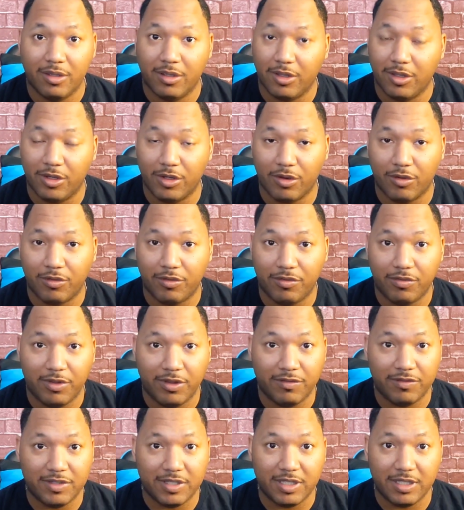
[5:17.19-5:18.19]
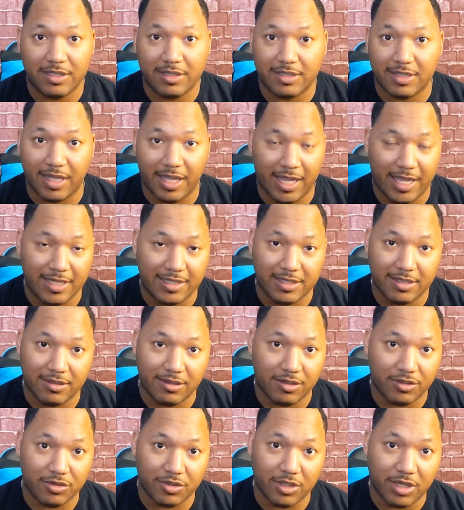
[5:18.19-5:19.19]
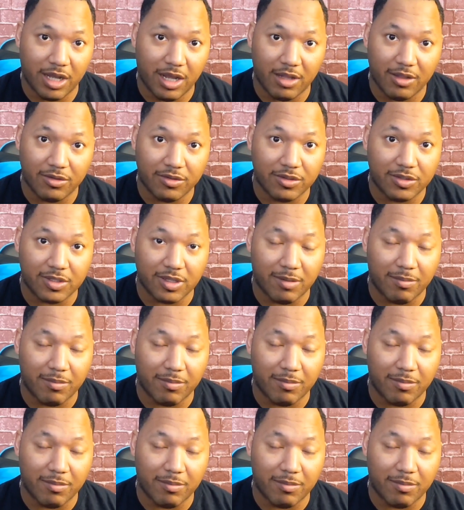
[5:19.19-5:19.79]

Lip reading: $1,500 to $1,800